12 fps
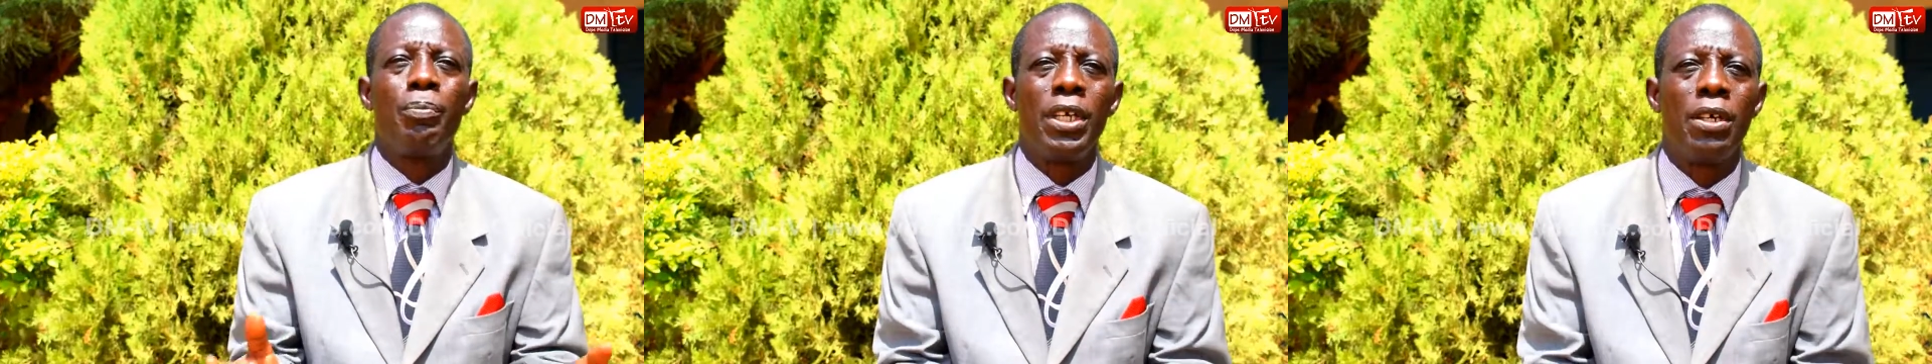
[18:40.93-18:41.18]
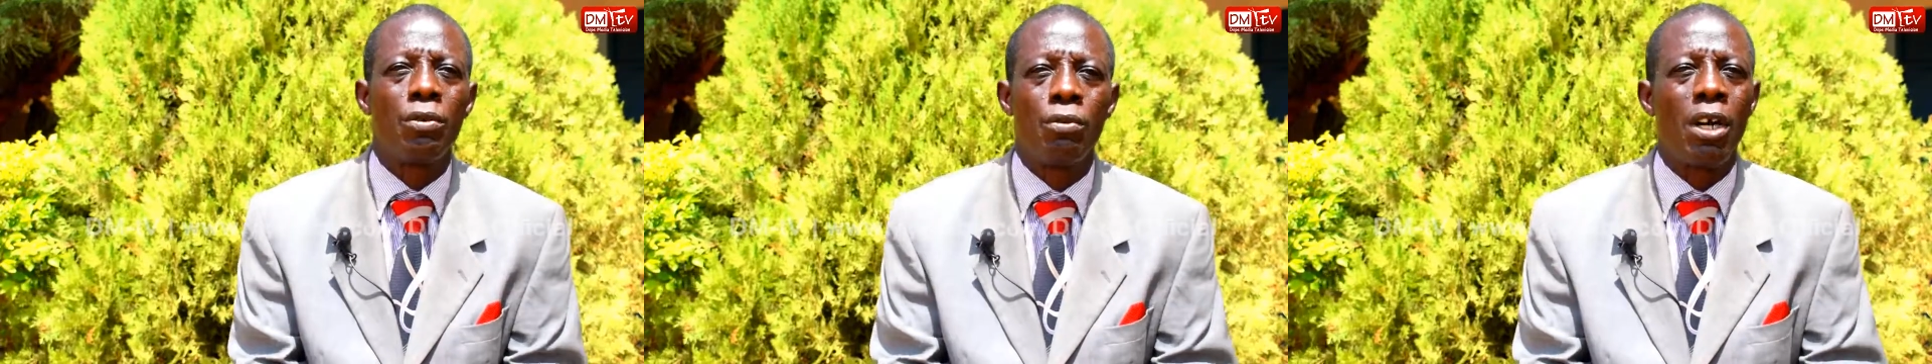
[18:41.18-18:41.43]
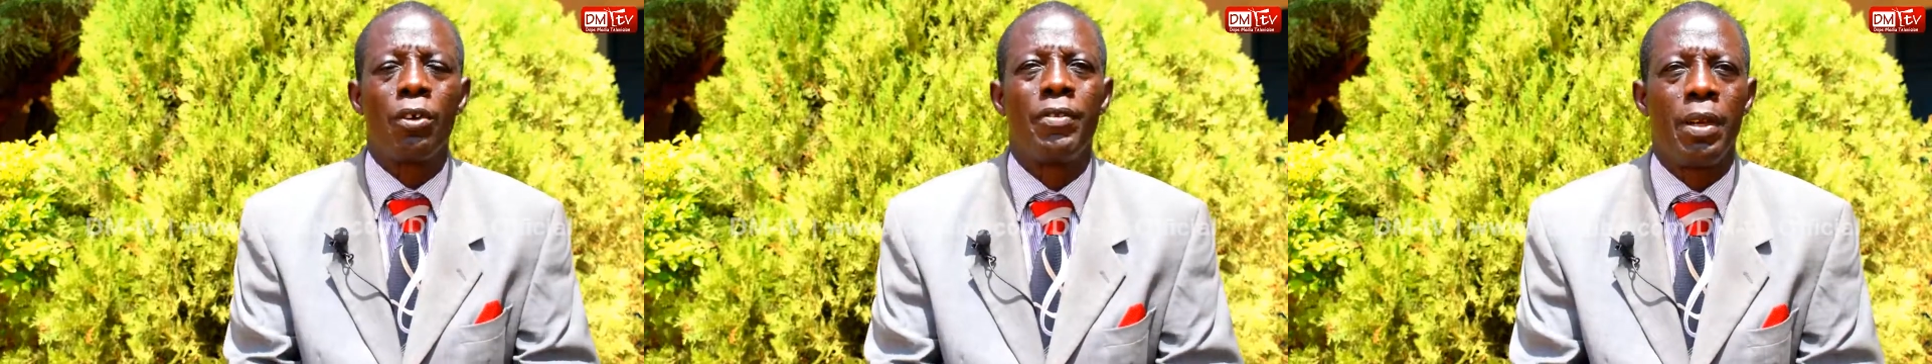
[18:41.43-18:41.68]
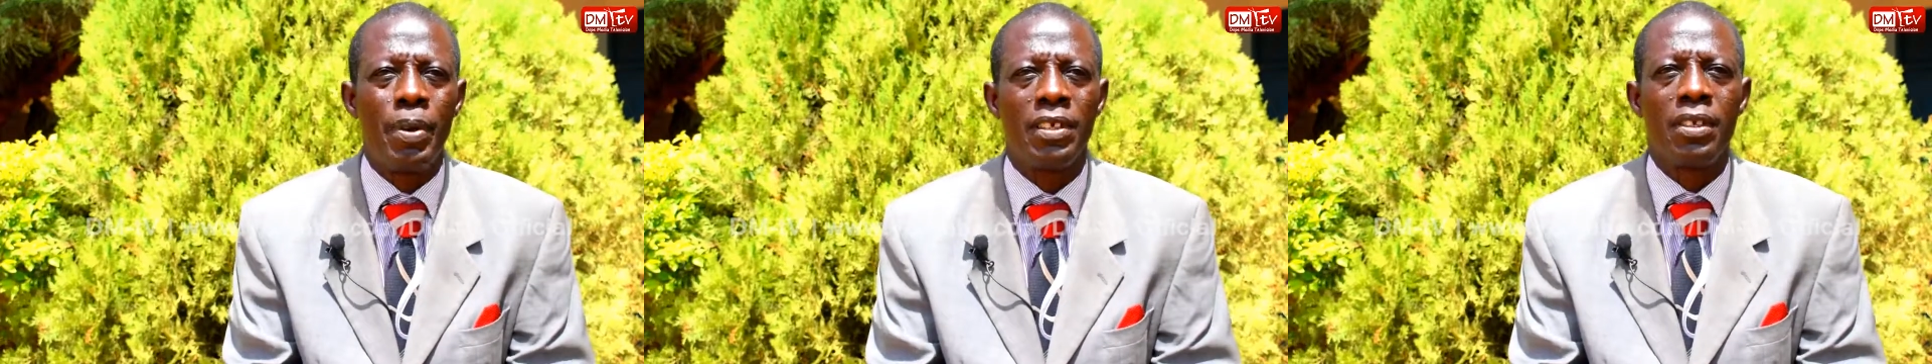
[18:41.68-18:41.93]
be one of
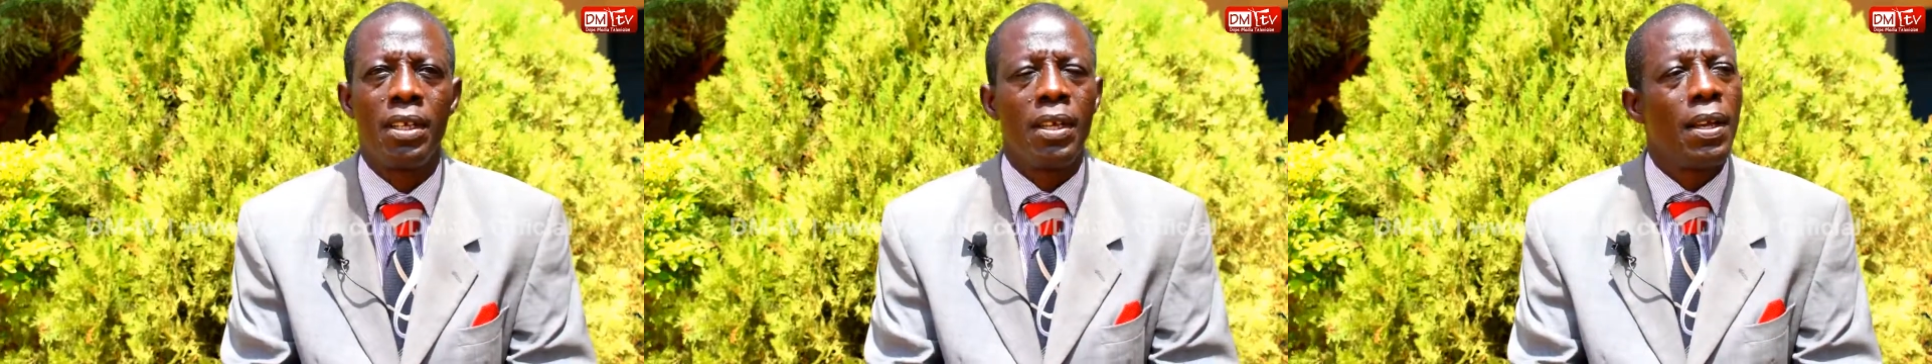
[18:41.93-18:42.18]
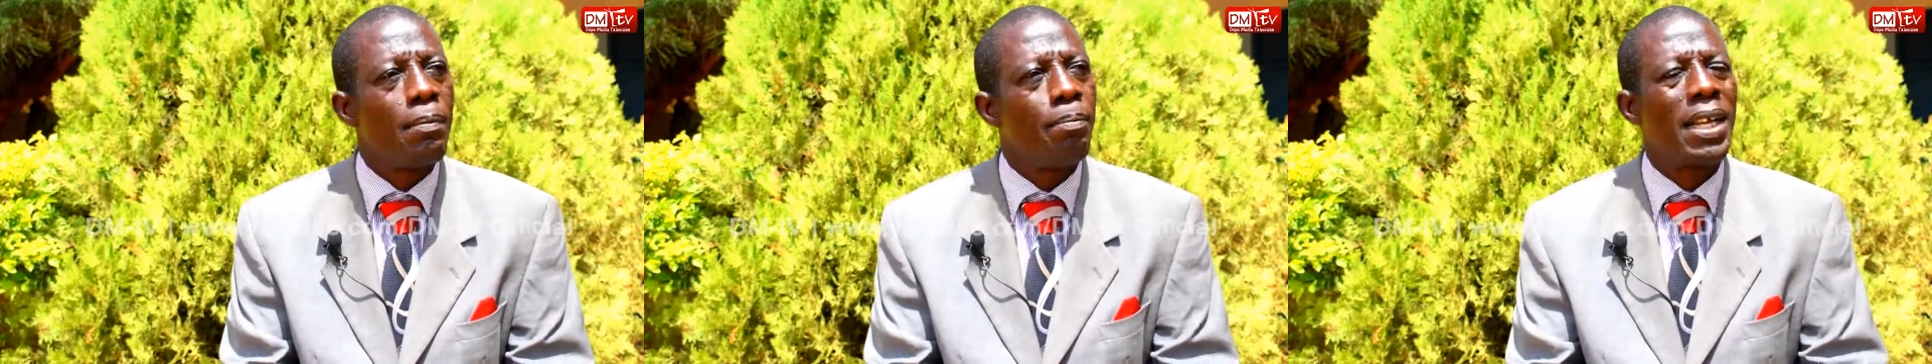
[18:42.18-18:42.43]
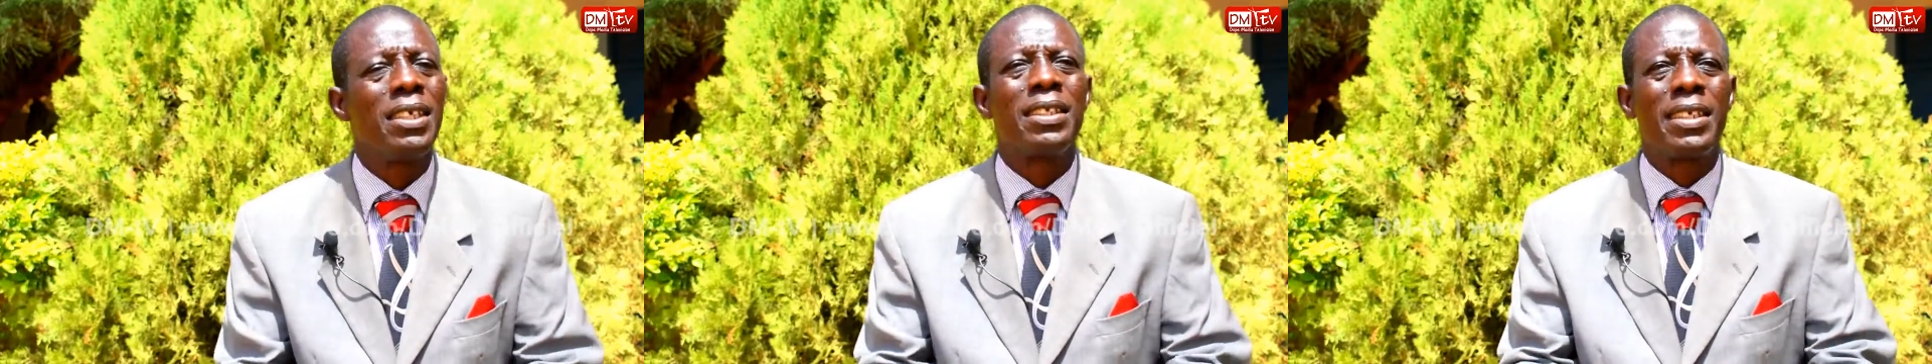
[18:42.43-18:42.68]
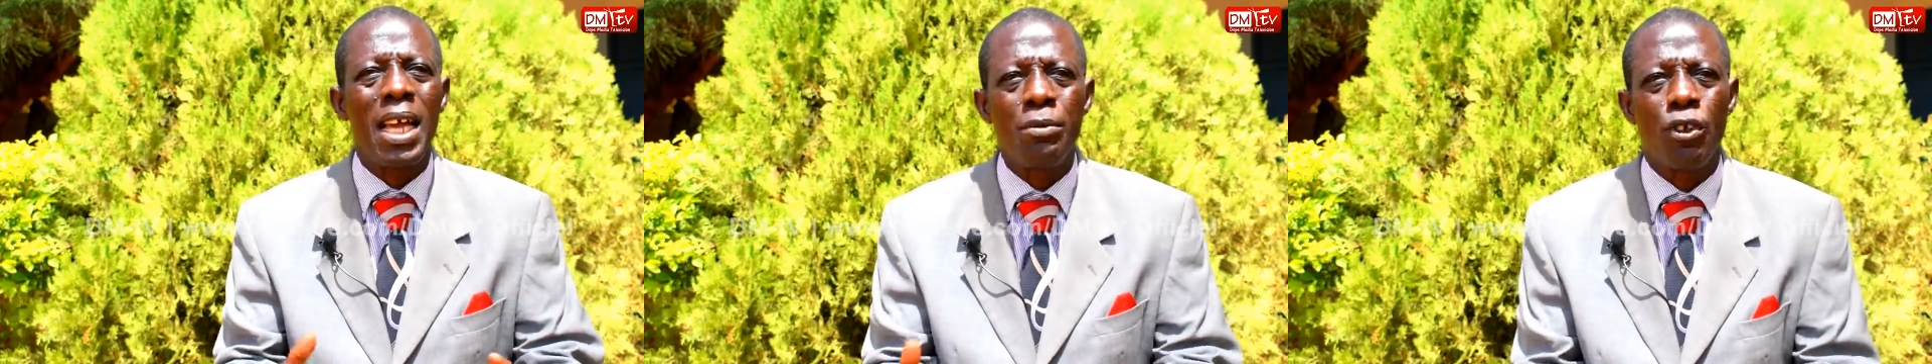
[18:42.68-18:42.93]
the best, but in
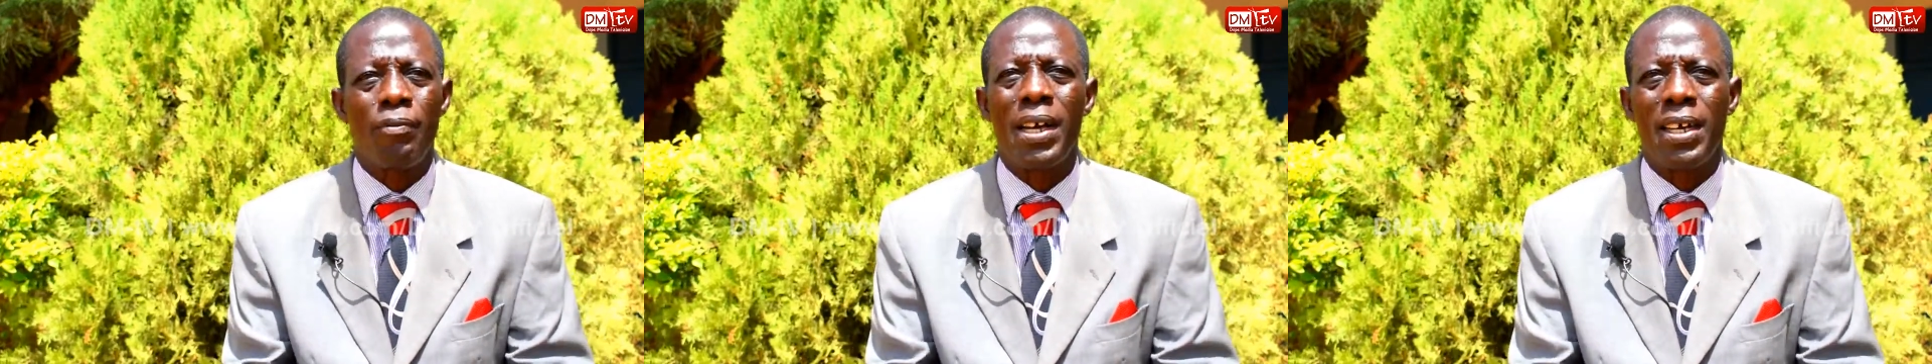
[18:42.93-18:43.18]
terms of